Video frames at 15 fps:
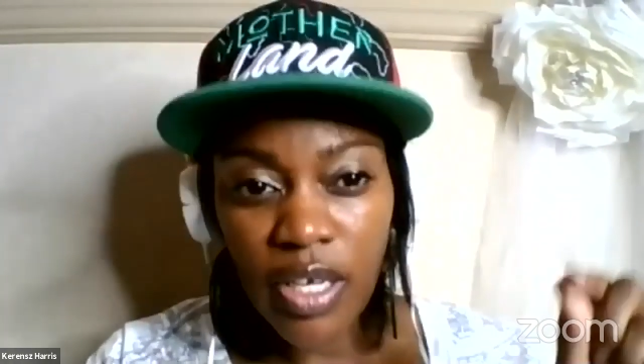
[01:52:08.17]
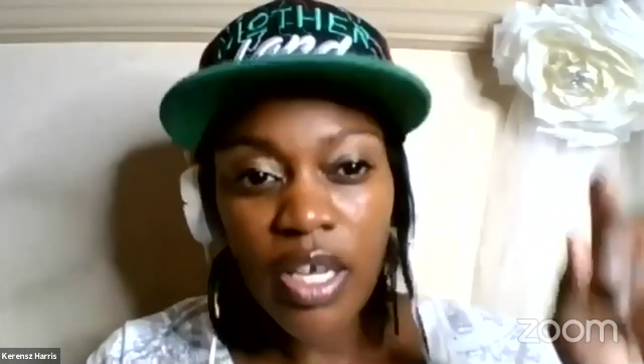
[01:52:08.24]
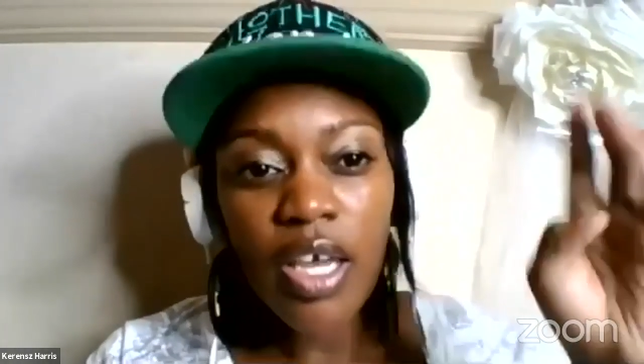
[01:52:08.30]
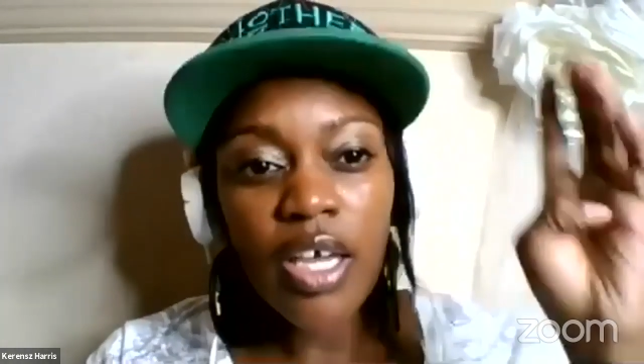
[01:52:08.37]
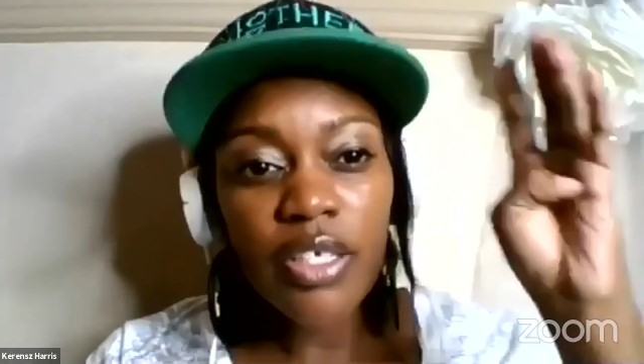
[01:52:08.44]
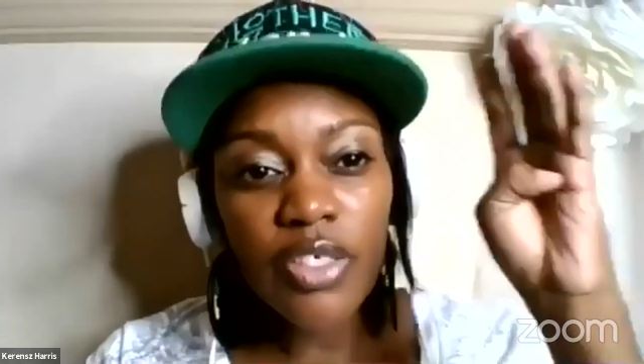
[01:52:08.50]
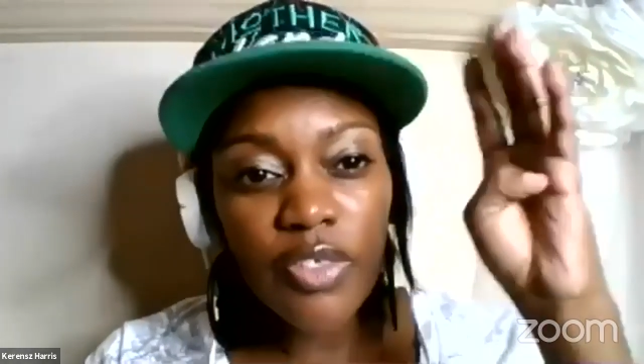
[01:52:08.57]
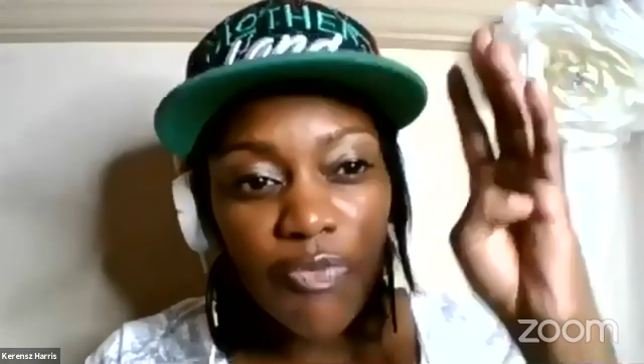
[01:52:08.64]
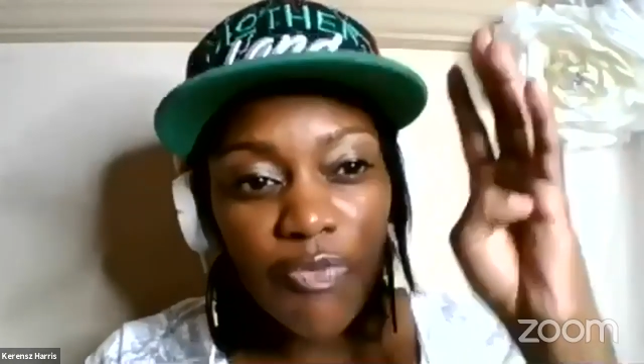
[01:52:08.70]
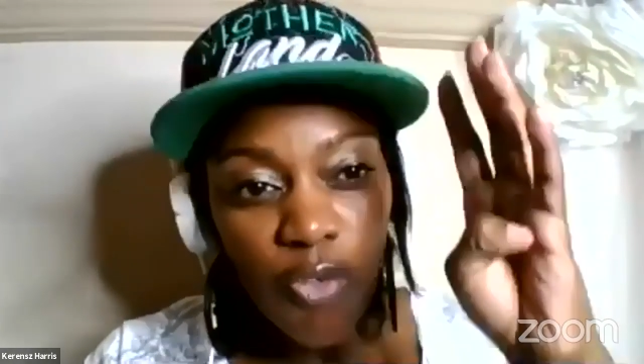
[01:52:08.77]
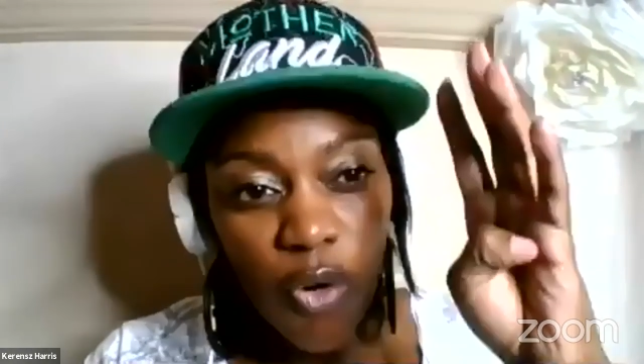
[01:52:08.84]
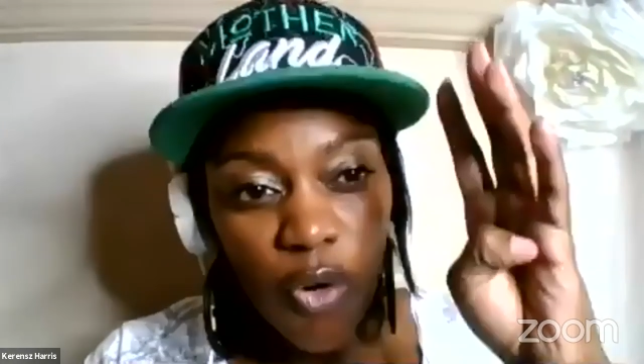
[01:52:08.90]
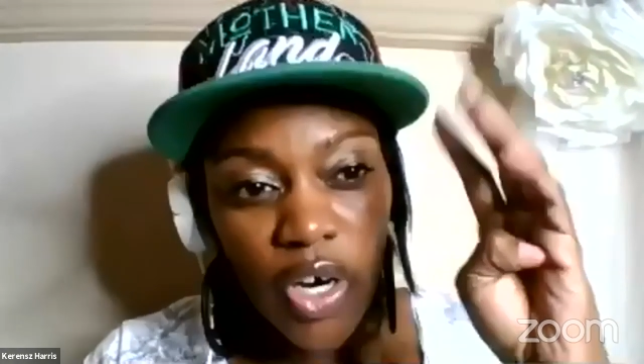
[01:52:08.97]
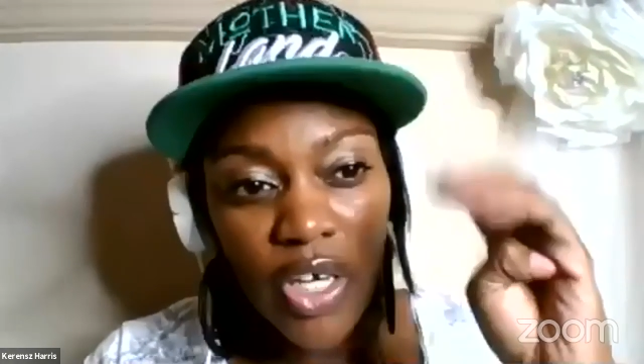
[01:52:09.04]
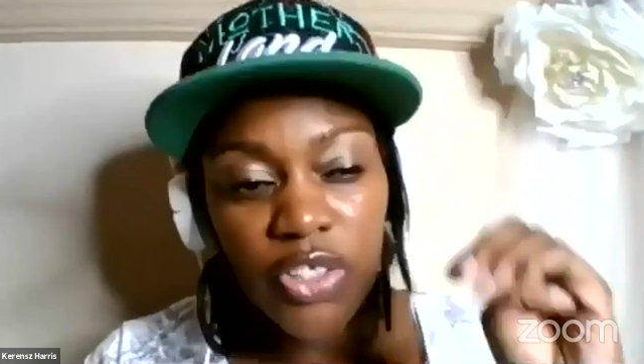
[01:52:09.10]
It's the
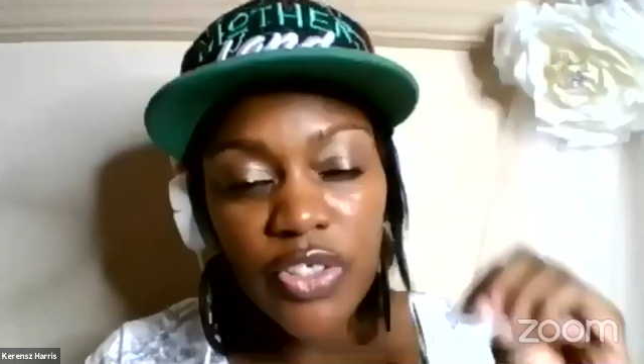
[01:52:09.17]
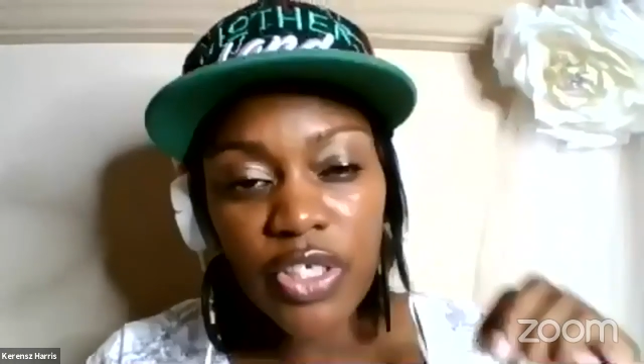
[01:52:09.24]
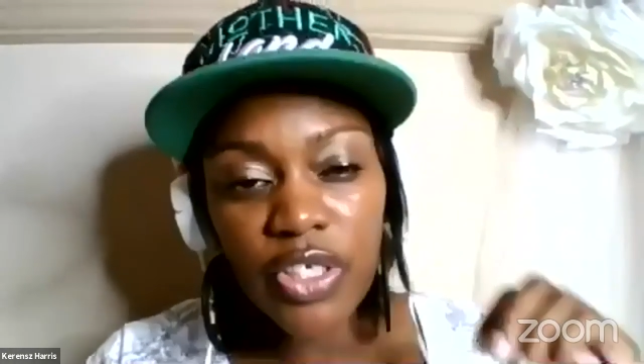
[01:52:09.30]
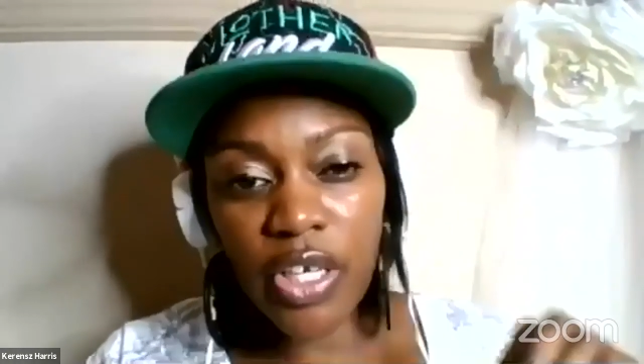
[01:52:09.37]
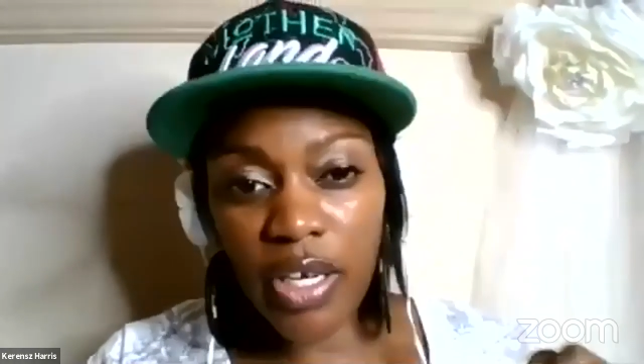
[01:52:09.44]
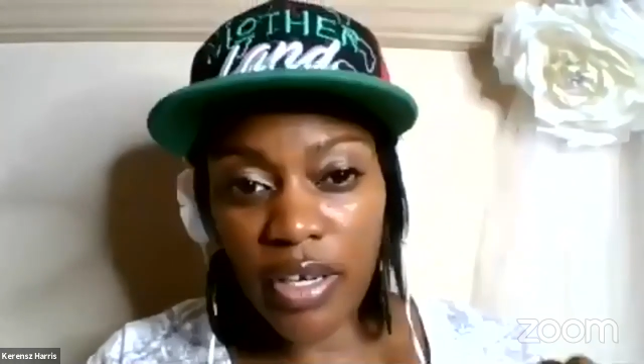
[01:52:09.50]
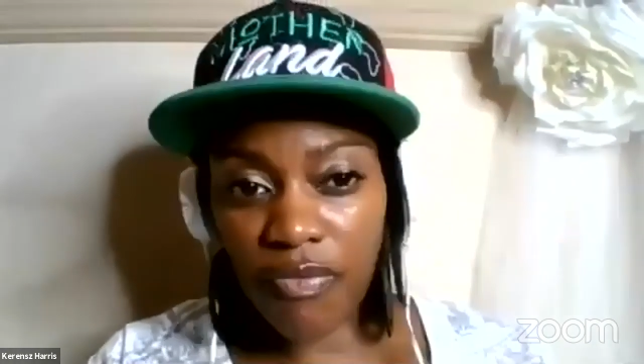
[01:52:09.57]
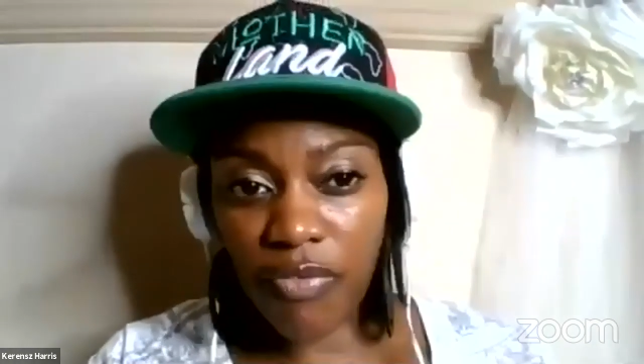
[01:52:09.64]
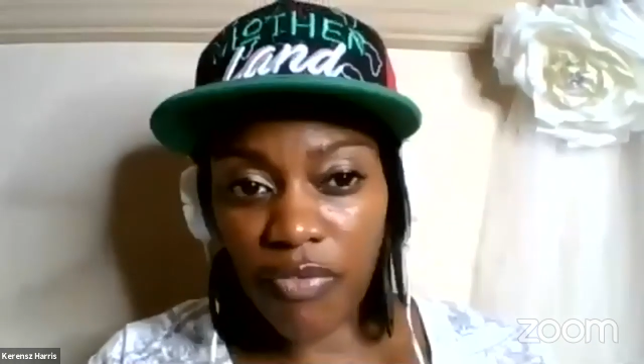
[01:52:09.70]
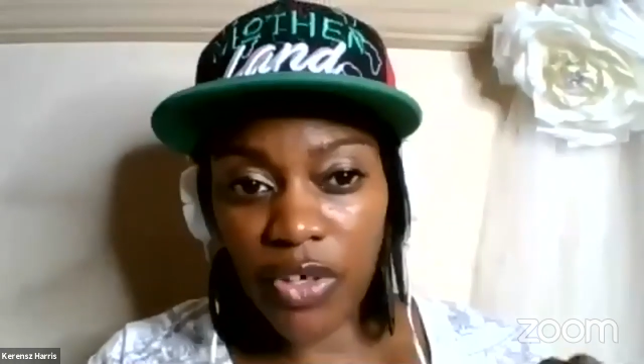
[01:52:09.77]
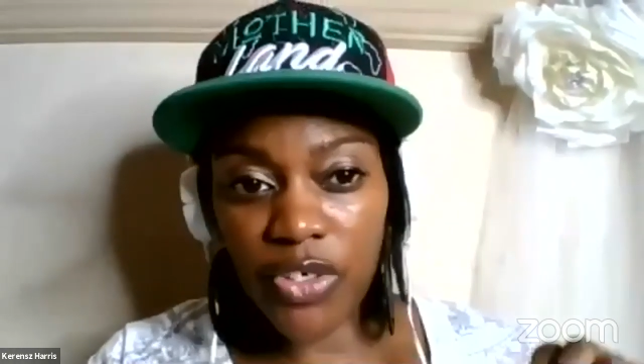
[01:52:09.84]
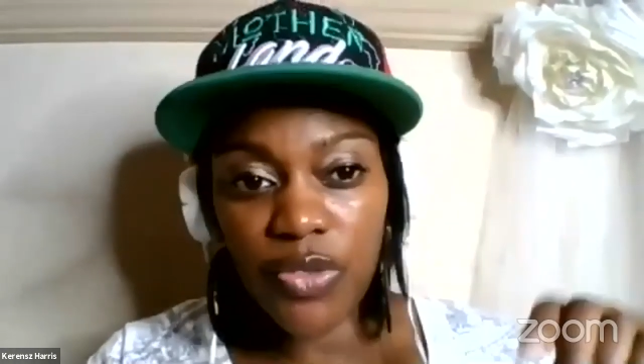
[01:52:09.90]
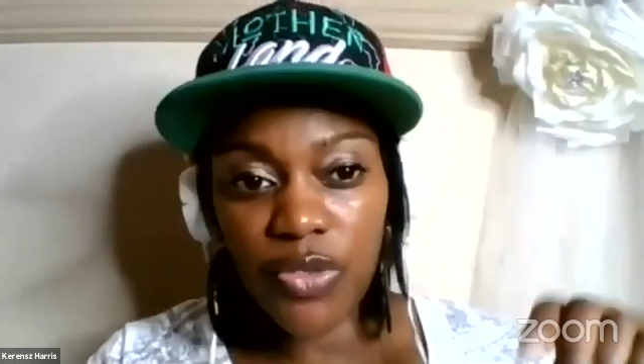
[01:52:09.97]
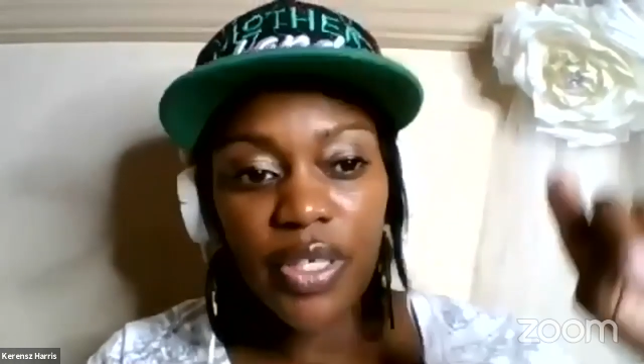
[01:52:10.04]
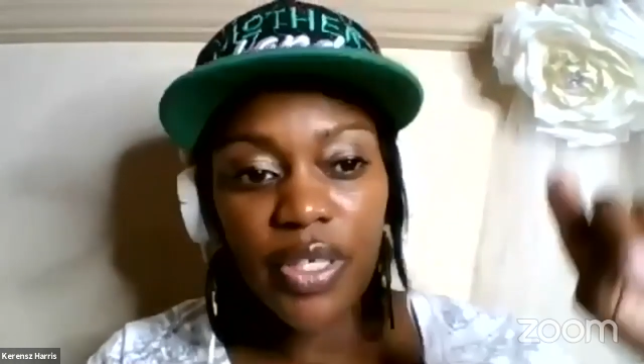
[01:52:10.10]
400-year
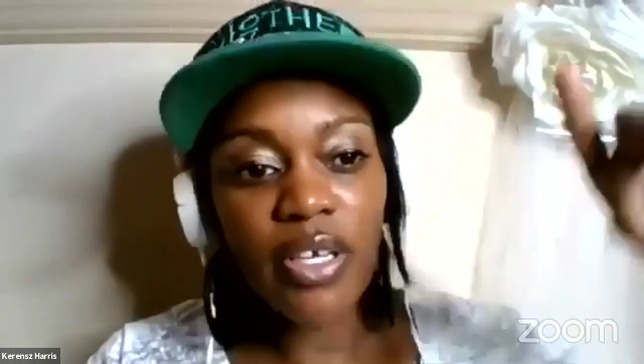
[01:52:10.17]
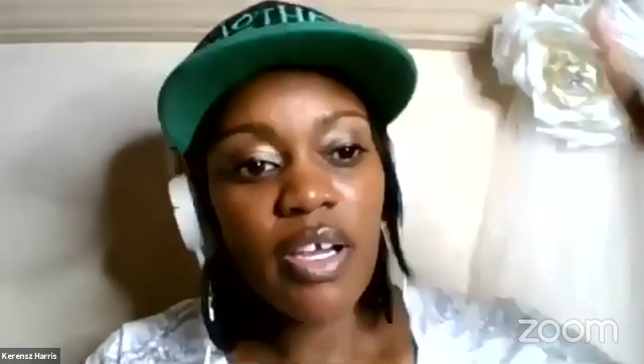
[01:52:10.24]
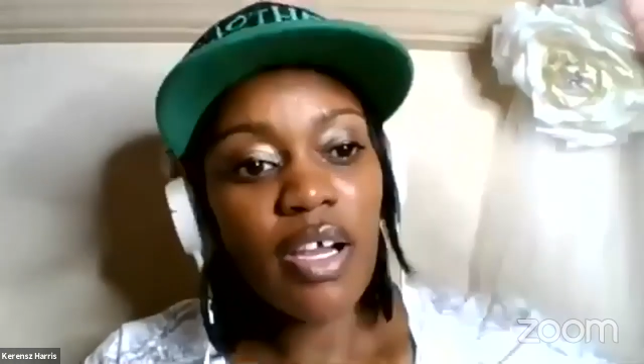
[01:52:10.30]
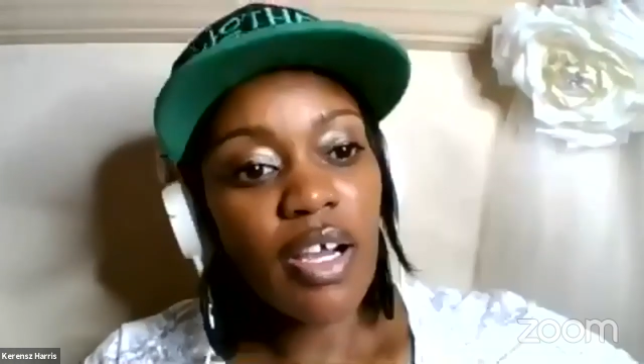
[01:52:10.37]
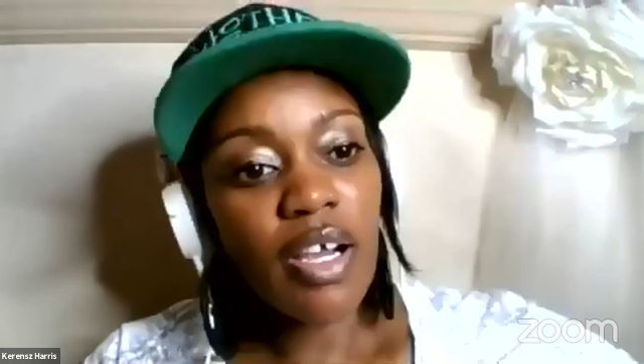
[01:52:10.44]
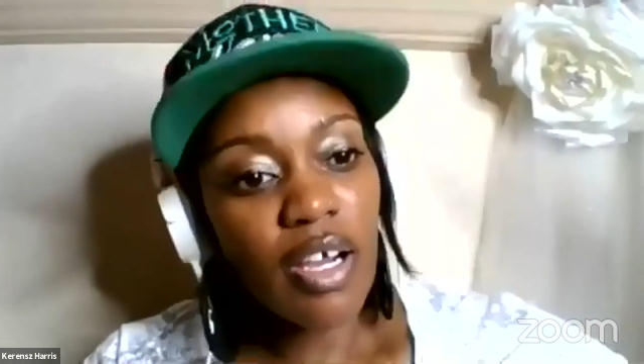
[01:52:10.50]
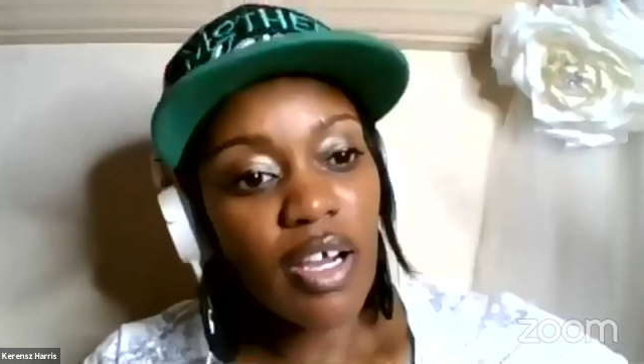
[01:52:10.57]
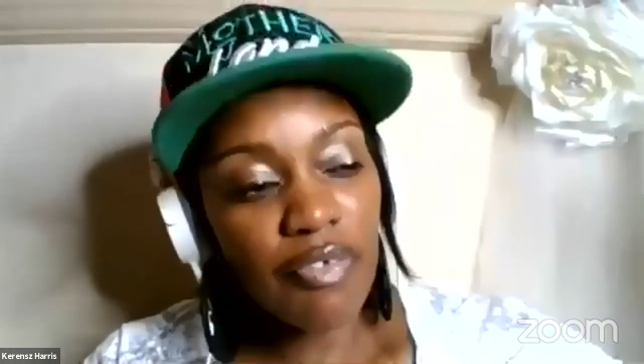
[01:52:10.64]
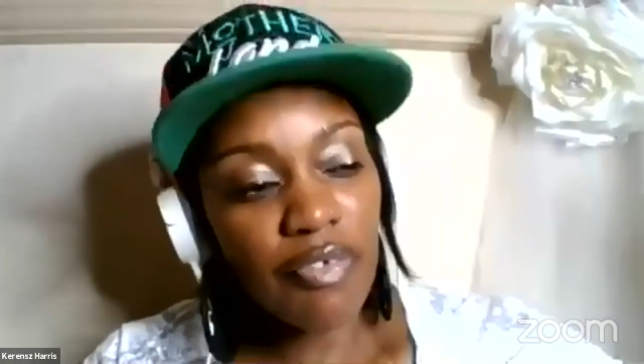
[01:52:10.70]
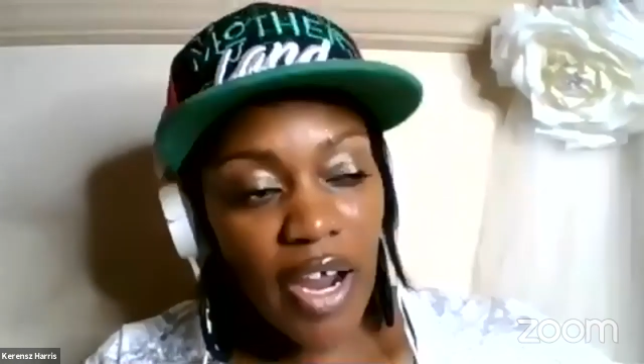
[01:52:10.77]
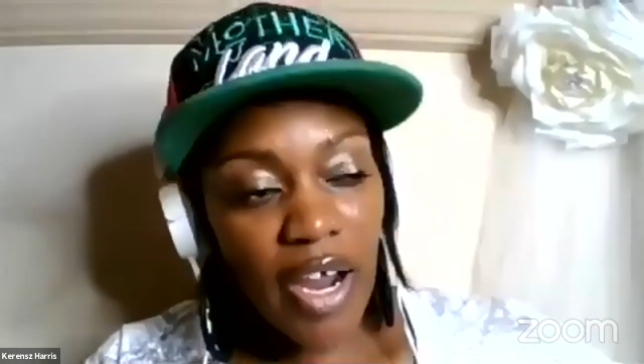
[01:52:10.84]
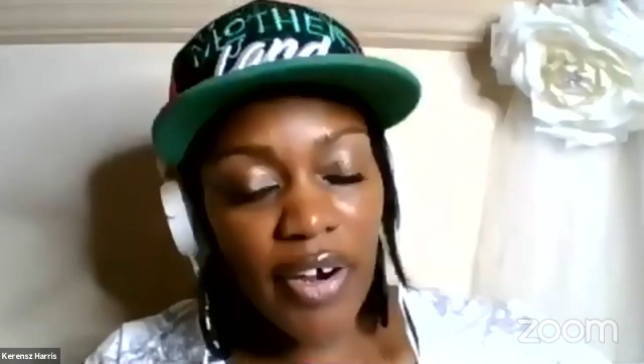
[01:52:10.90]
anniversary of our